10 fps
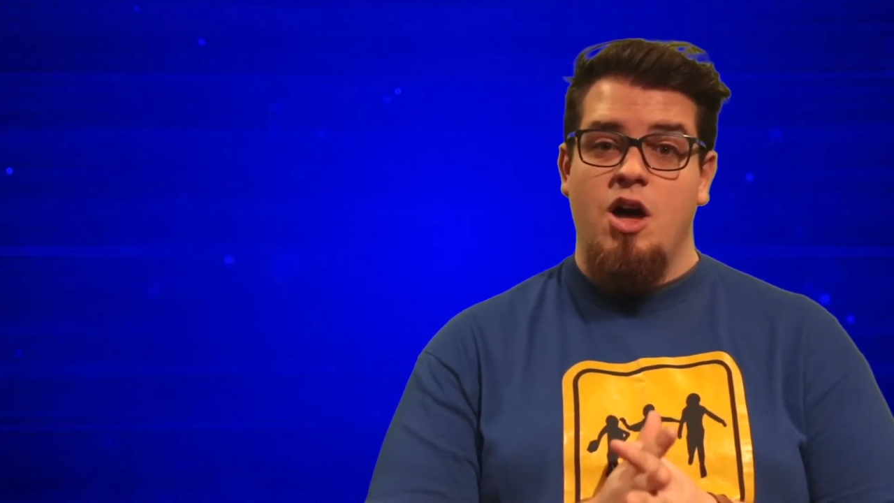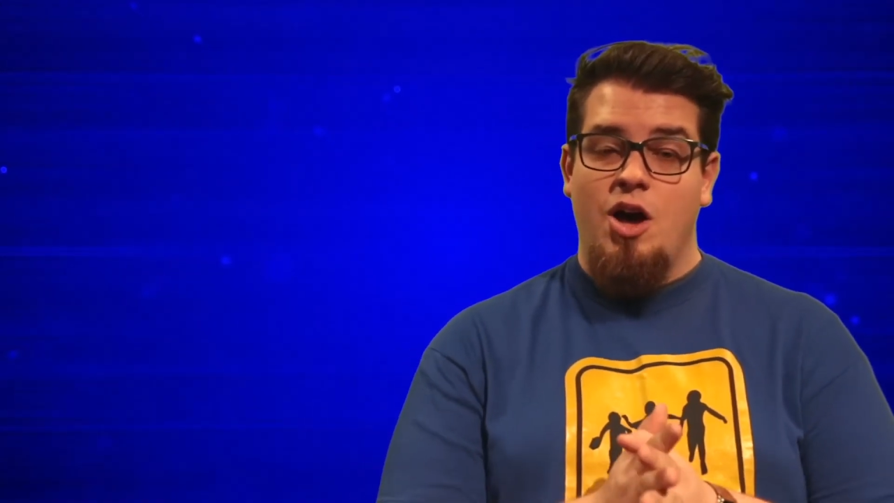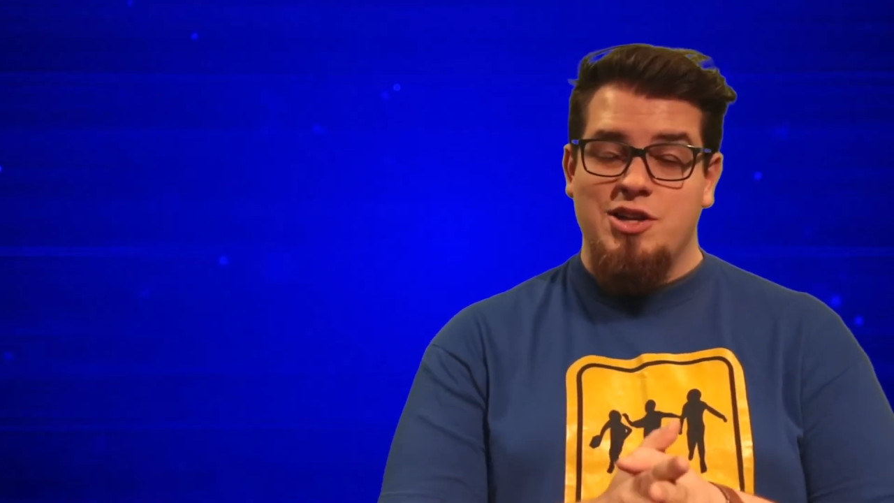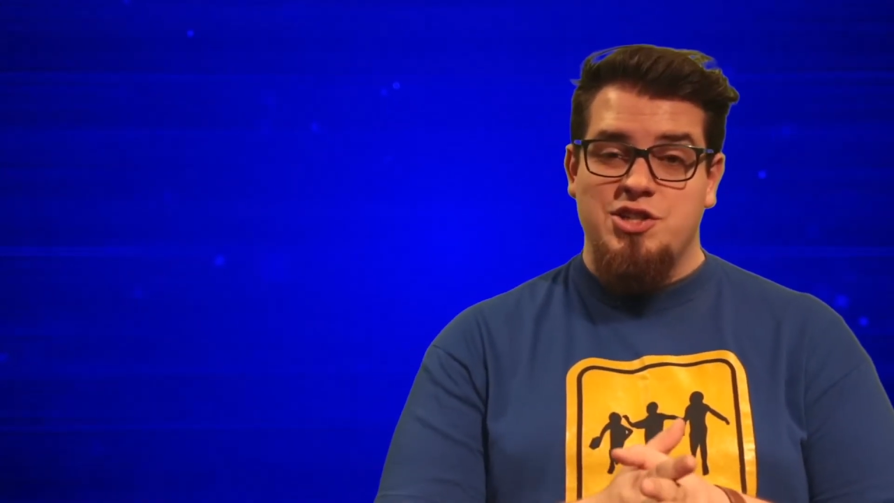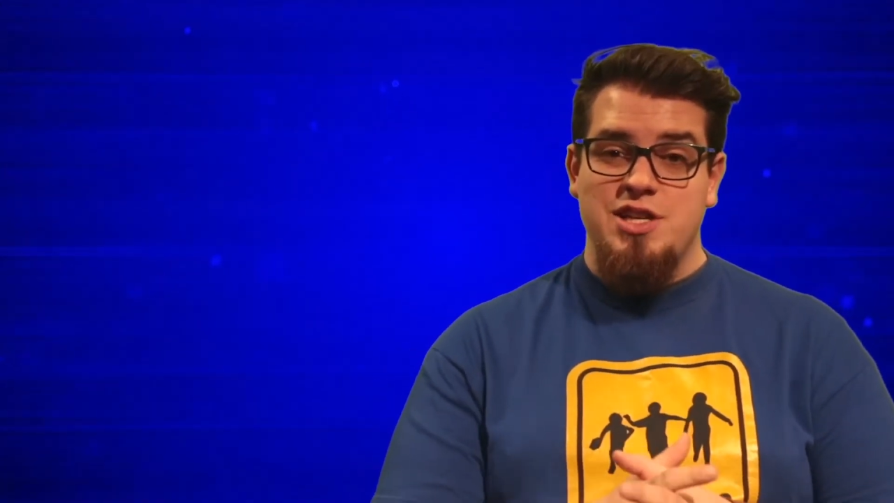
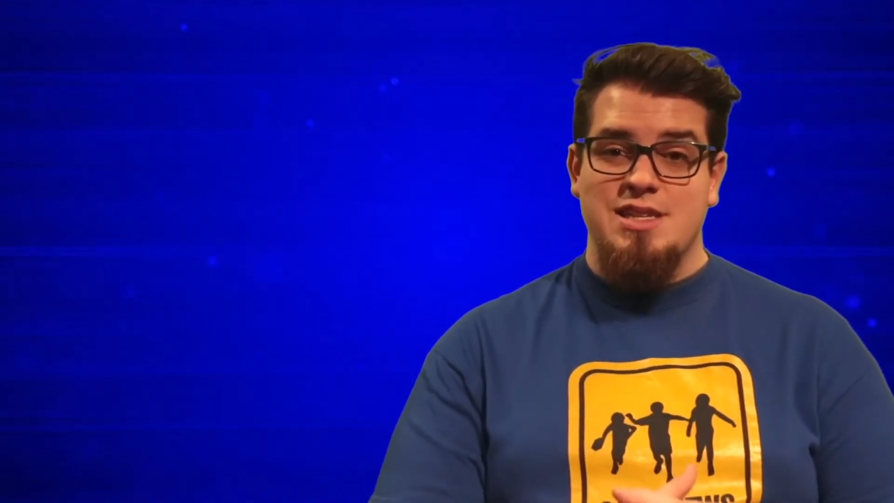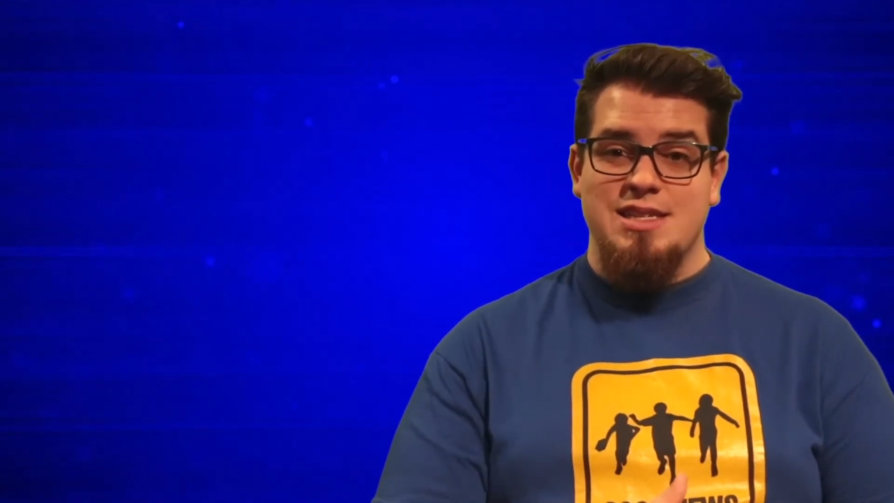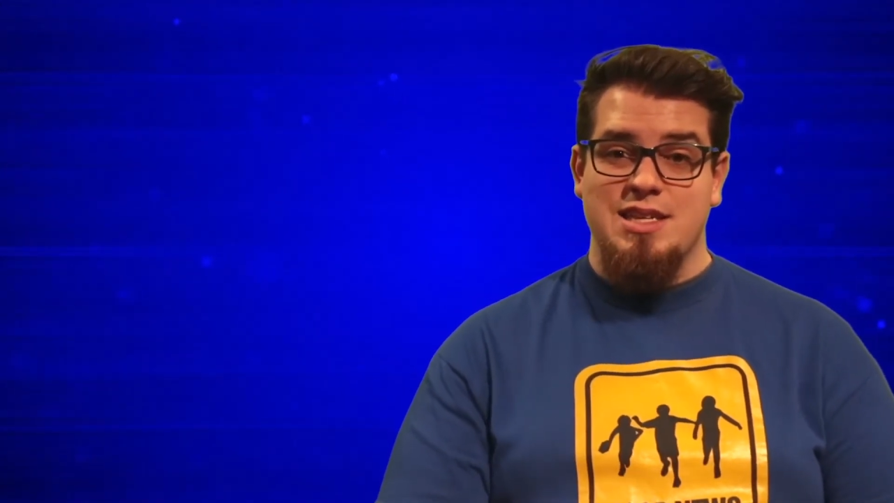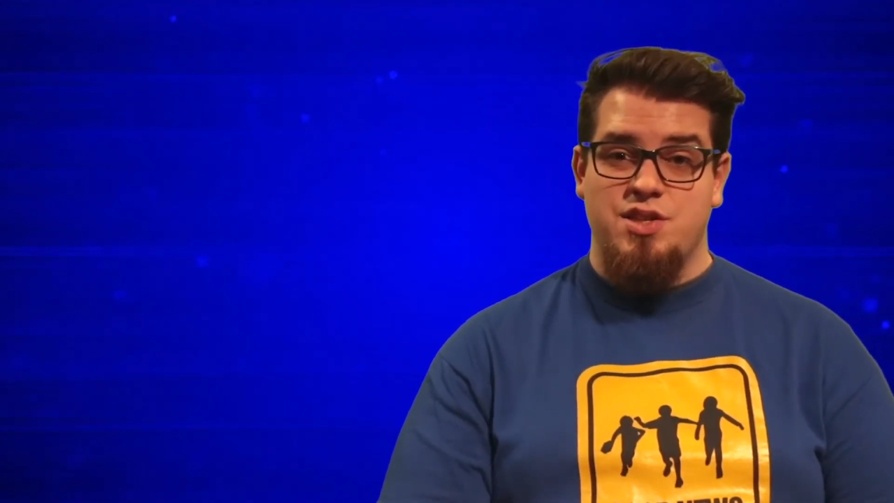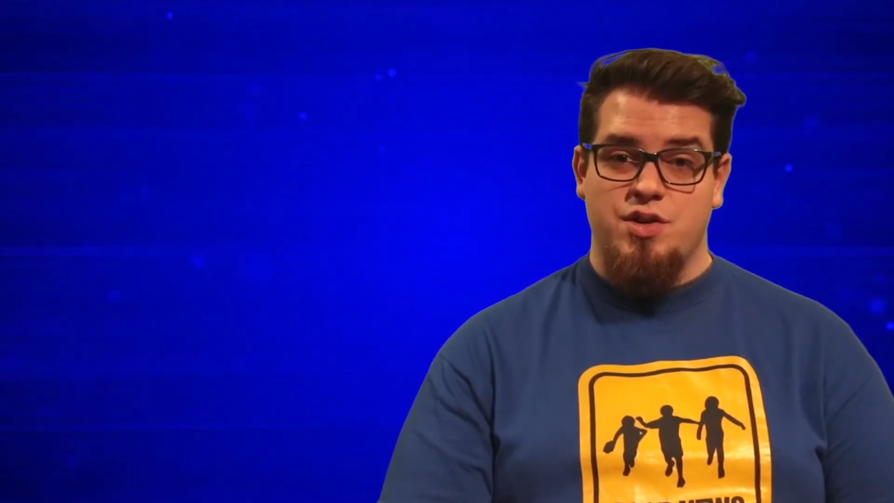on
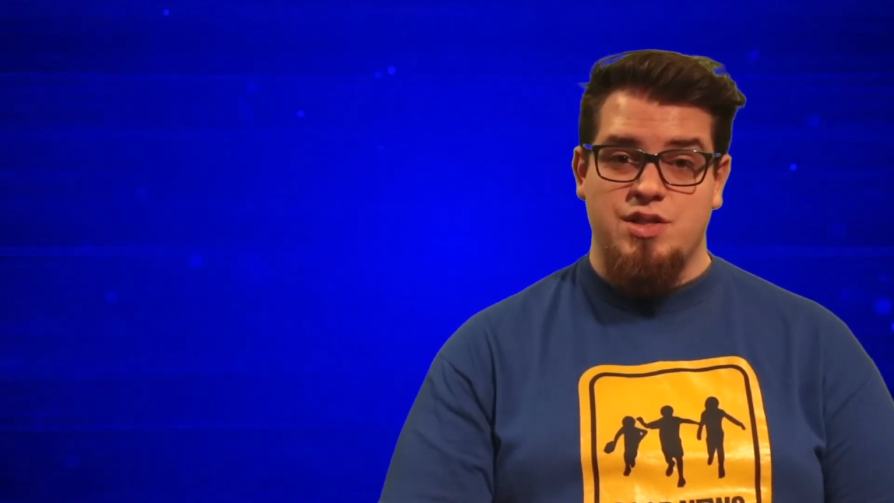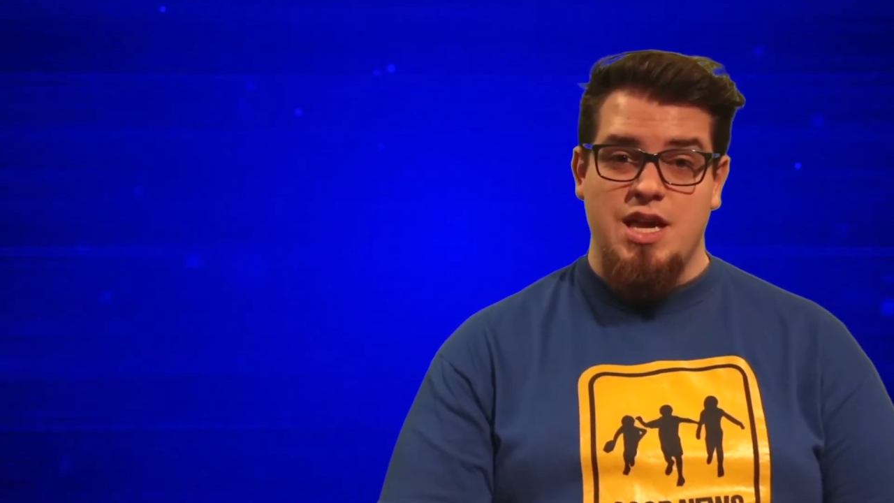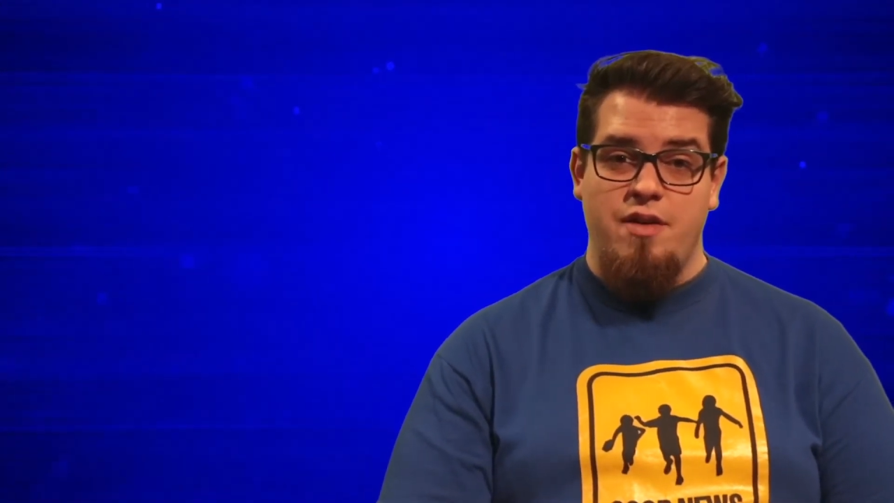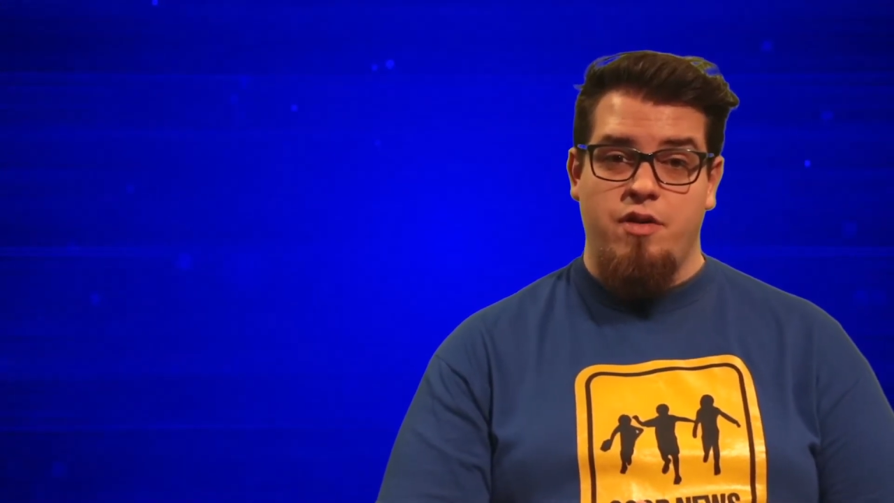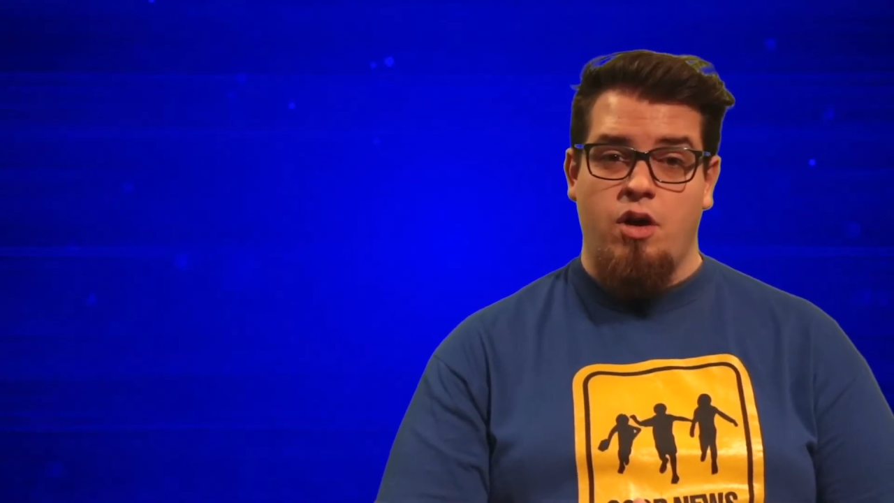Jesus as their
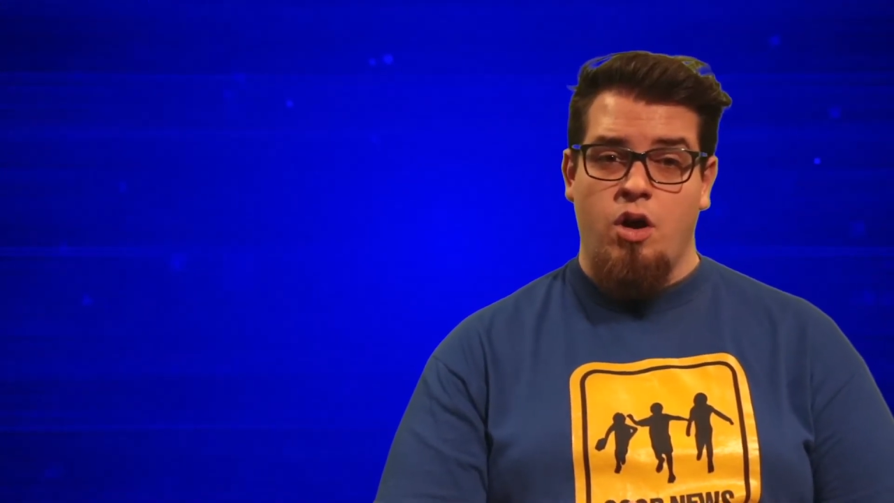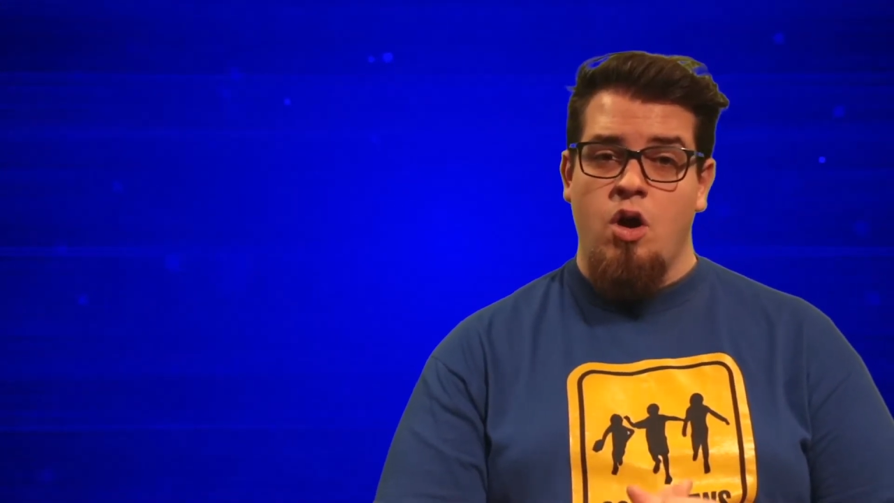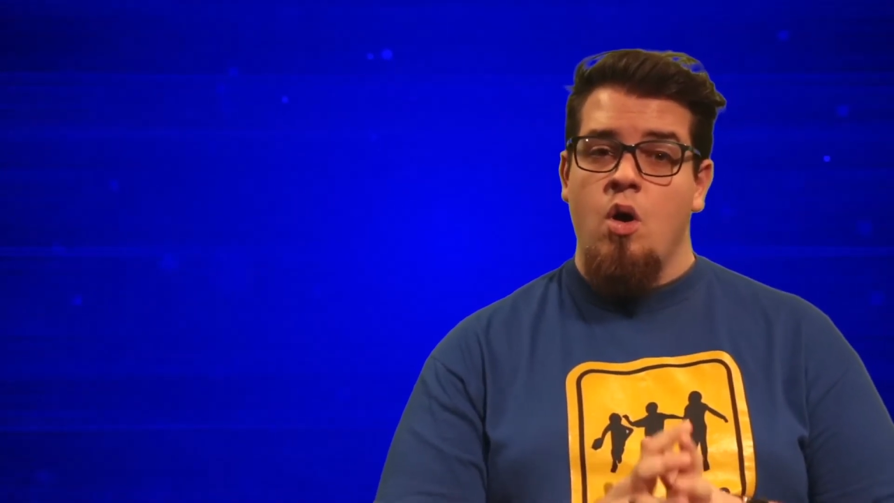Savior,